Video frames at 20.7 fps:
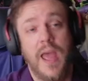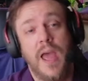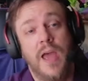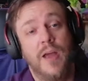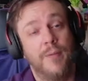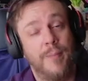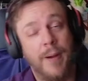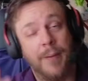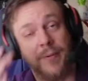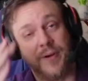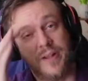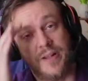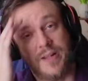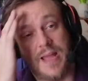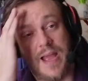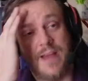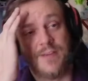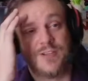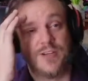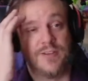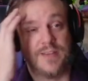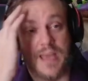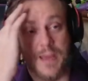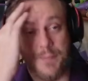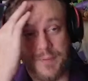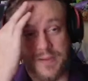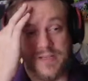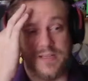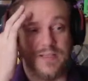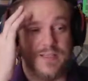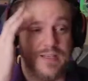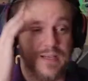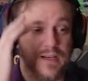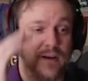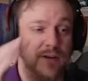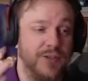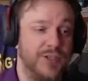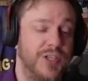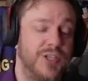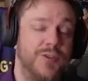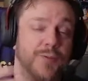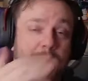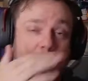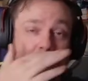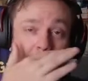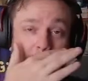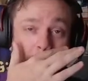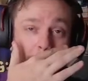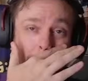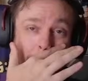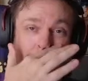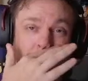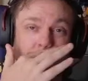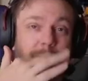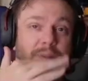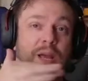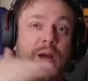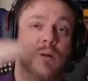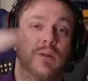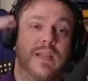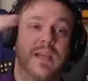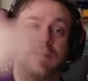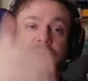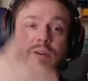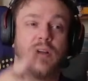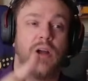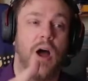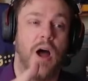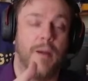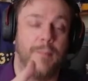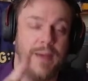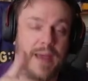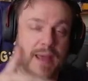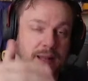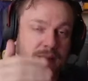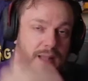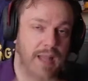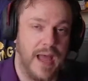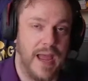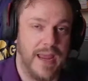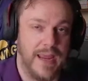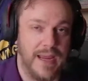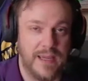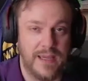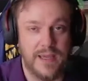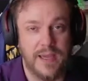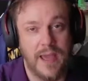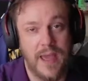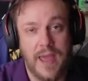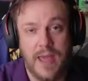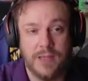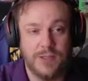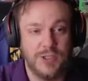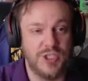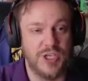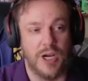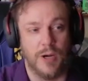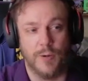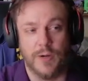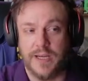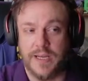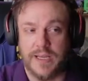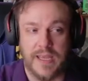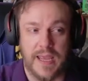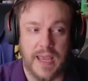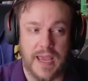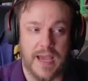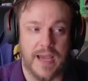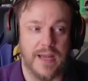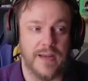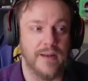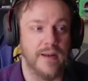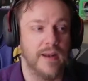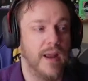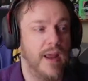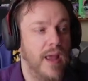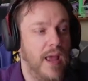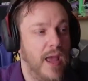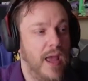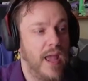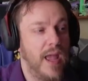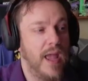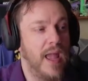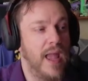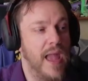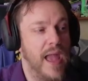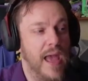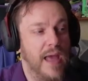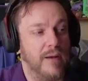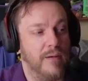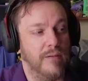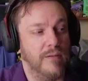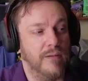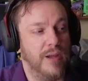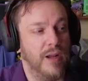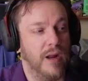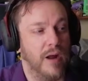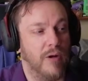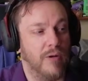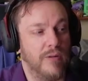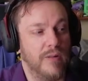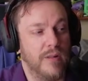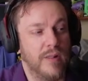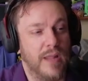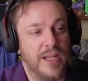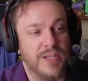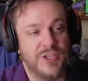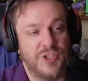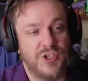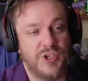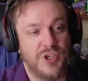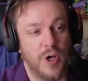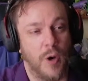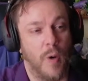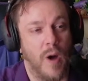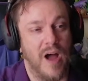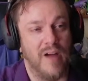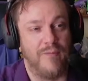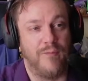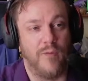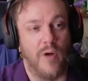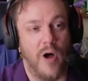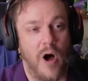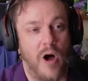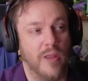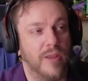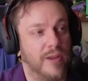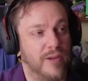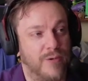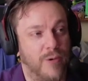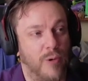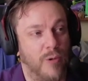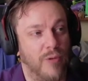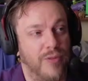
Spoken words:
Remember, the lives aren't that big a deal. Just remember, leave a comment, like, share where you can, and, let's show off all the cool